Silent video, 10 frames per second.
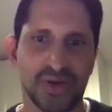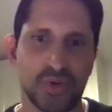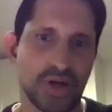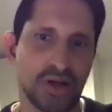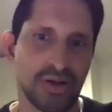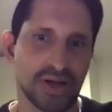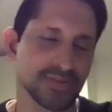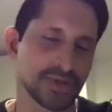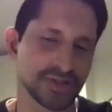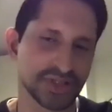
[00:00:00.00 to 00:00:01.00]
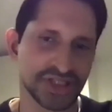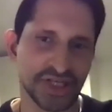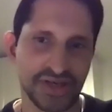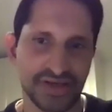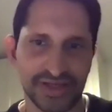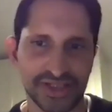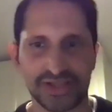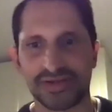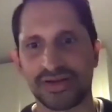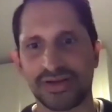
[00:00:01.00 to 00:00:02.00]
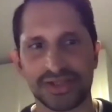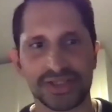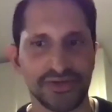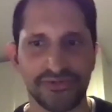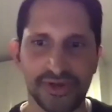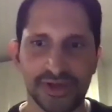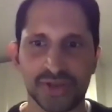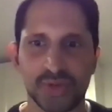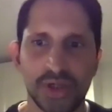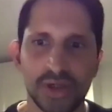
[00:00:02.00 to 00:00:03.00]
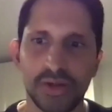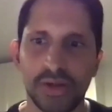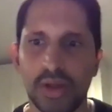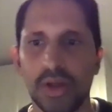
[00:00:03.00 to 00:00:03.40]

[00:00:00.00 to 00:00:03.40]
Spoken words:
Well, I'm going to say Ehsan Hajsafi as well.